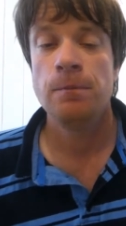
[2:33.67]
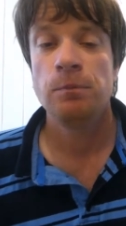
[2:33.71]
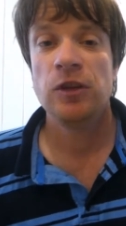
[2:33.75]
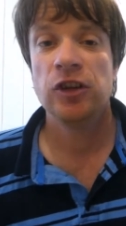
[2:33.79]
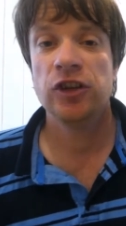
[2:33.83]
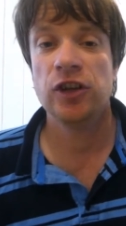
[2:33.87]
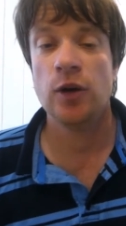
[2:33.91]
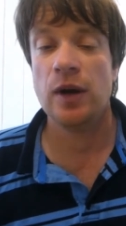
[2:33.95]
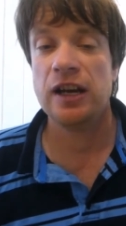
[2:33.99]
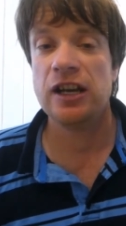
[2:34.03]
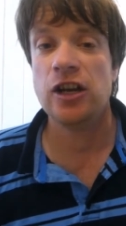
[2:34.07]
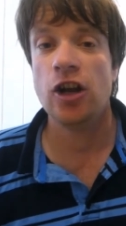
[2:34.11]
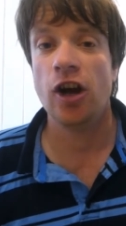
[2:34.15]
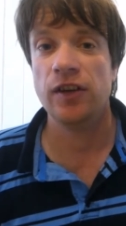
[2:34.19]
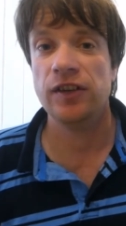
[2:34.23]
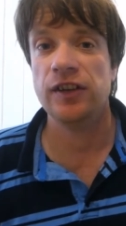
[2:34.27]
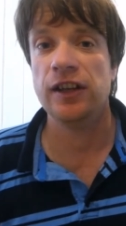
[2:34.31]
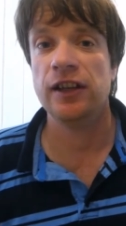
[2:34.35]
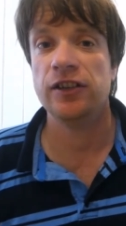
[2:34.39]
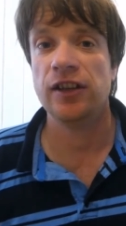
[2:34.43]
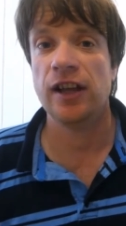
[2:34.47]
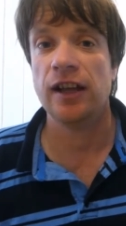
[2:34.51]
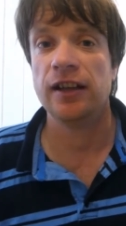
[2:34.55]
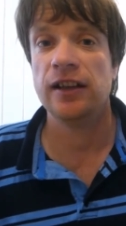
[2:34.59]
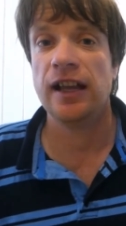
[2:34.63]
So it knows
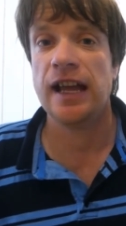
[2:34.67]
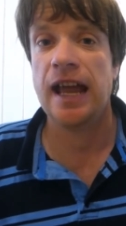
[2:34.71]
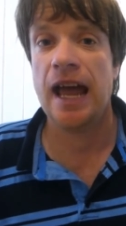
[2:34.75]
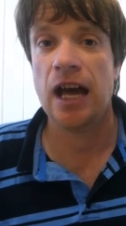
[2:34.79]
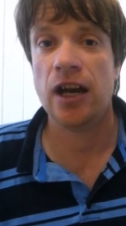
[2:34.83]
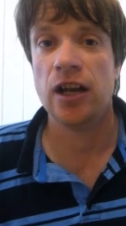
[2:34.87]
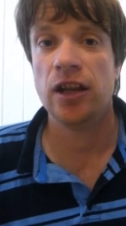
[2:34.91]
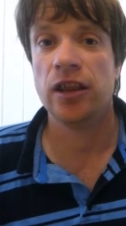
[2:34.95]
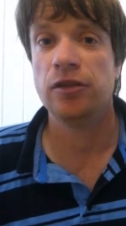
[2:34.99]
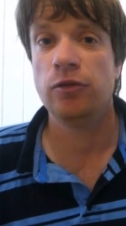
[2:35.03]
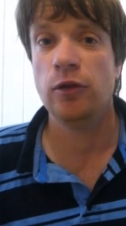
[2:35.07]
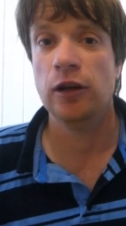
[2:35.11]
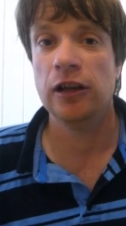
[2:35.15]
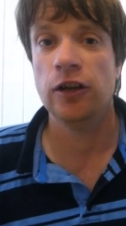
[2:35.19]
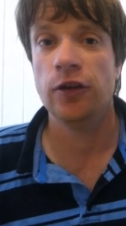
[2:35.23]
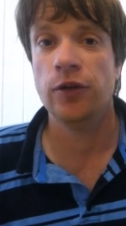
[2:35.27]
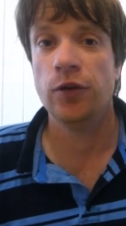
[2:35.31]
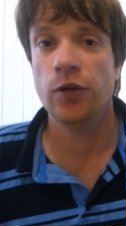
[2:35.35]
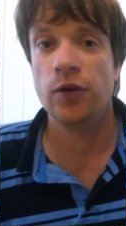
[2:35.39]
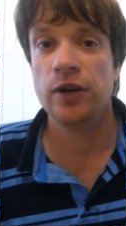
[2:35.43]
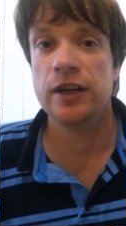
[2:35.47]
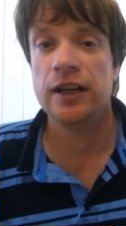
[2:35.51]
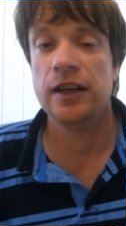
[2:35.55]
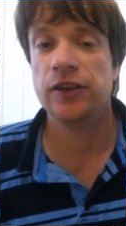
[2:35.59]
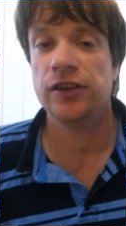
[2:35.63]
exactly how to thrill an
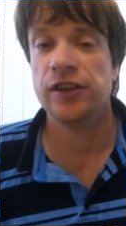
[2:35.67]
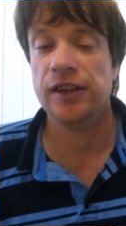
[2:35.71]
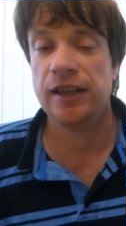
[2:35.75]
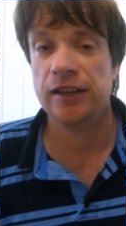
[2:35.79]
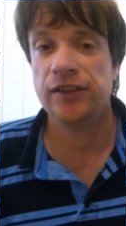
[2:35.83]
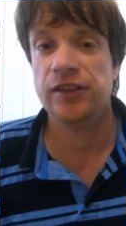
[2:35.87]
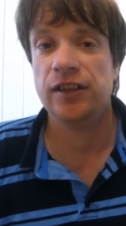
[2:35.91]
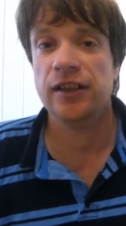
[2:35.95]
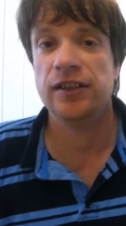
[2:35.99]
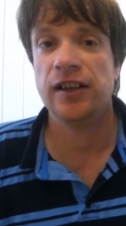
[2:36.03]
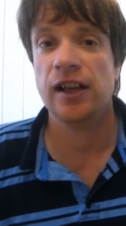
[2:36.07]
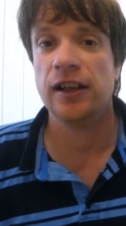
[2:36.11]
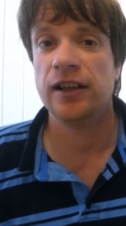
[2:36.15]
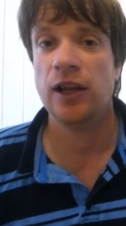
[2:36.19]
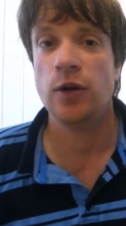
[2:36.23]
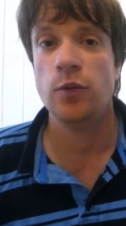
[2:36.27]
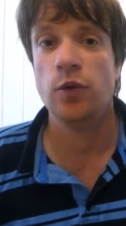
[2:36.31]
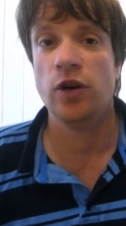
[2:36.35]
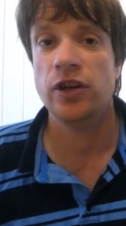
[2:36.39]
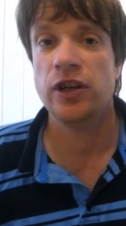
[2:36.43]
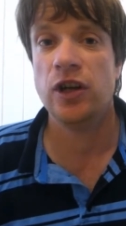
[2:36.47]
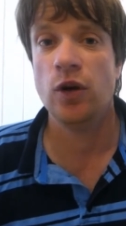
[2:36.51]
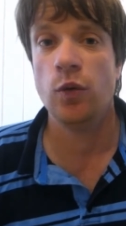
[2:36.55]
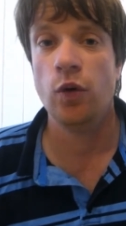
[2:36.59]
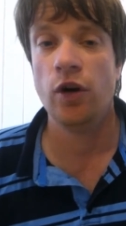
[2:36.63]
audience, and that's exactly
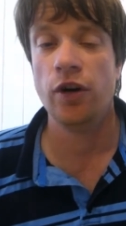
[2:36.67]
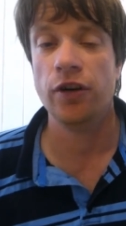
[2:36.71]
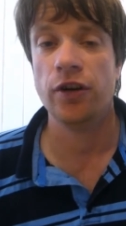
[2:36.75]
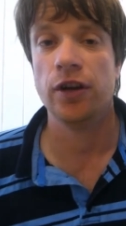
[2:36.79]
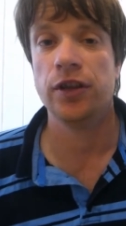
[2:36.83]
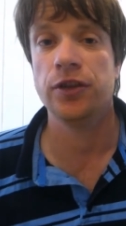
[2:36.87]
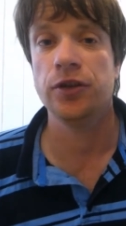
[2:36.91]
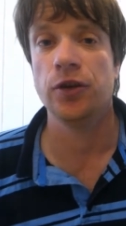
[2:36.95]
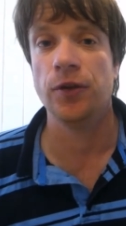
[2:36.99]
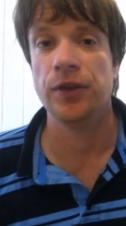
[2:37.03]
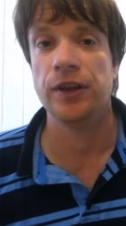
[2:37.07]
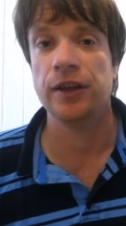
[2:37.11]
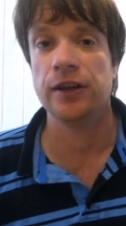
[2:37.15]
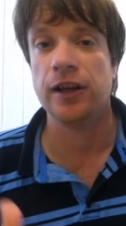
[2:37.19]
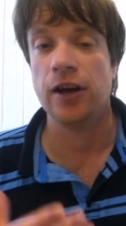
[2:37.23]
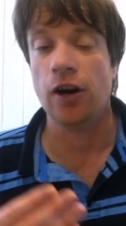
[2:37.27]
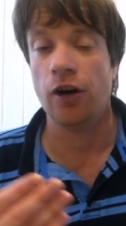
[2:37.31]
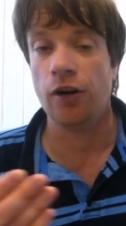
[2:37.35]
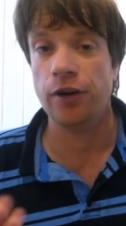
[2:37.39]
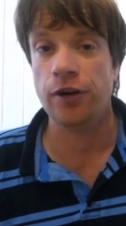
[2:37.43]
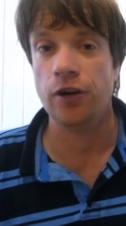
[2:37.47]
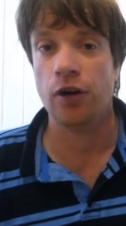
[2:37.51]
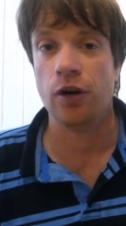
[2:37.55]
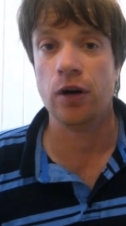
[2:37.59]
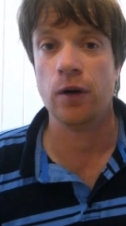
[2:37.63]
what you want. I thought the
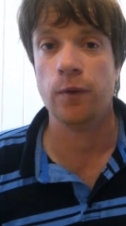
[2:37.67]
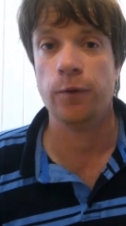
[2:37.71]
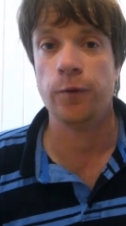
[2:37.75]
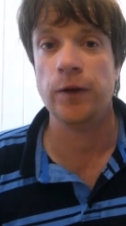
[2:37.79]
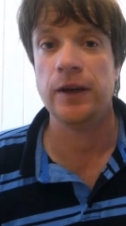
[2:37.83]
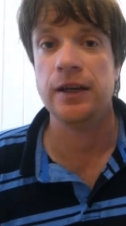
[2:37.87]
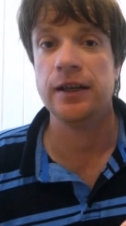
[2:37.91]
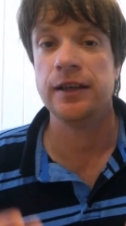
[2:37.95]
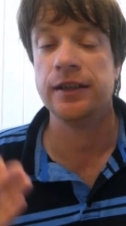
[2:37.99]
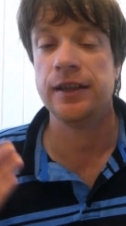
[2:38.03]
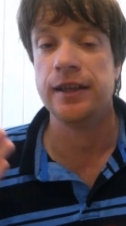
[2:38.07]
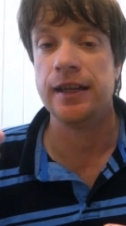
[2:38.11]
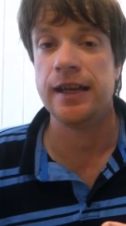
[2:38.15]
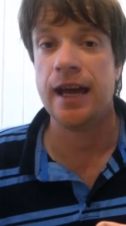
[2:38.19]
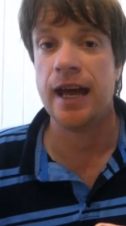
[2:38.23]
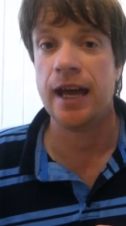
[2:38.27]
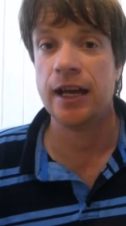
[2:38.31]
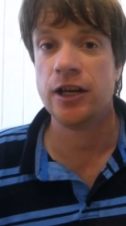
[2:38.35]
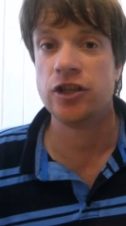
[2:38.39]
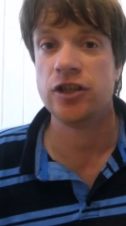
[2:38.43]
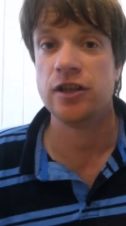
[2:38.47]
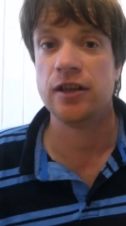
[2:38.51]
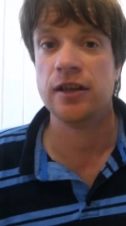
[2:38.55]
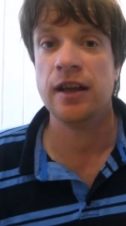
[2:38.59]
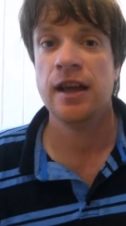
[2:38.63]
choreography to the
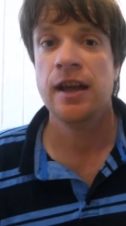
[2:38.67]
action